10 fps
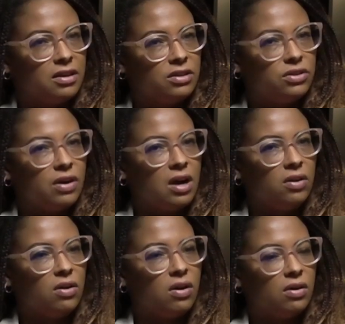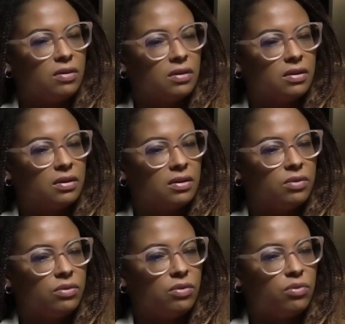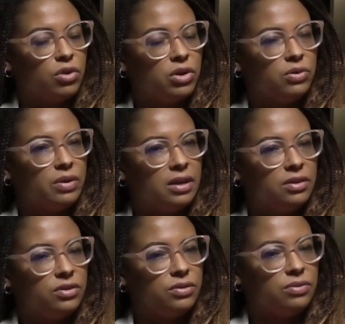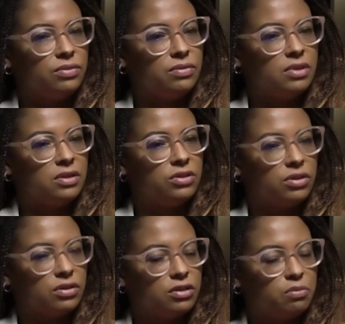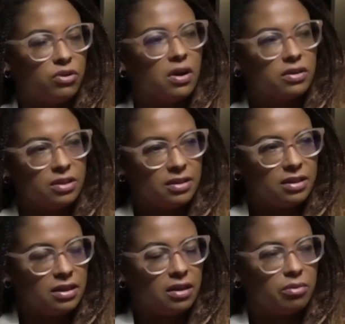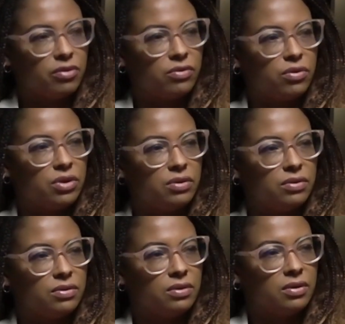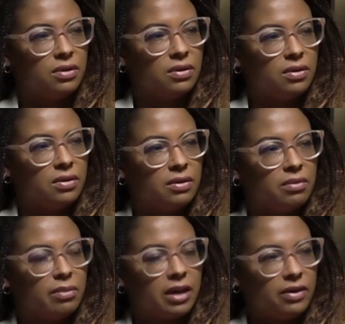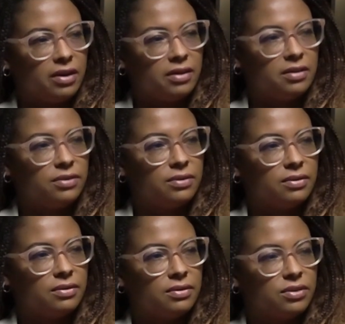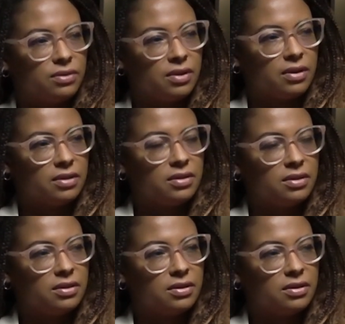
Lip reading: So, how long were you into the church production scene before you migrated to School of the Arts?